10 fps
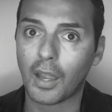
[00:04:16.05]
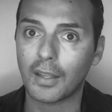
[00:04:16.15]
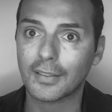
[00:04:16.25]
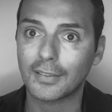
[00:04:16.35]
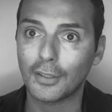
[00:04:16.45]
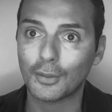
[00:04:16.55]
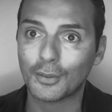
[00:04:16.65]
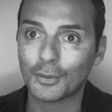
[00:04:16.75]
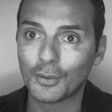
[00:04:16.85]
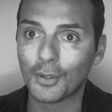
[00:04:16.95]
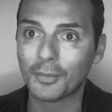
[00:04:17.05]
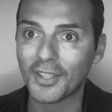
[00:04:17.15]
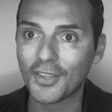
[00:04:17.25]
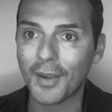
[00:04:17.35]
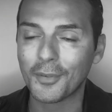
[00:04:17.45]
I'll see you soon on
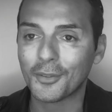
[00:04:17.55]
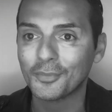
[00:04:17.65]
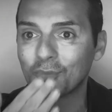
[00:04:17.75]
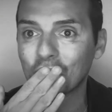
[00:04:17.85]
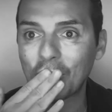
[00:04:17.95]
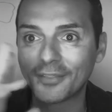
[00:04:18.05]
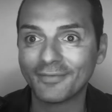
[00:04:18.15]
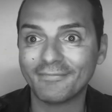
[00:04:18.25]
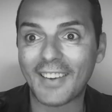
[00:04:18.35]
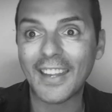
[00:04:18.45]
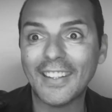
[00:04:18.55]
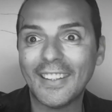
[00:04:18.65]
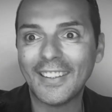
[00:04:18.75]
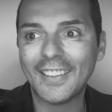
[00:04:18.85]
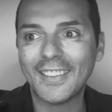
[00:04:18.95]
my channel.
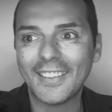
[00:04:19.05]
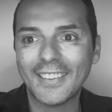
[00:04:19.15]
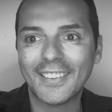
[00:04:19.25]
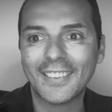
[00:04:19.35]
Bye!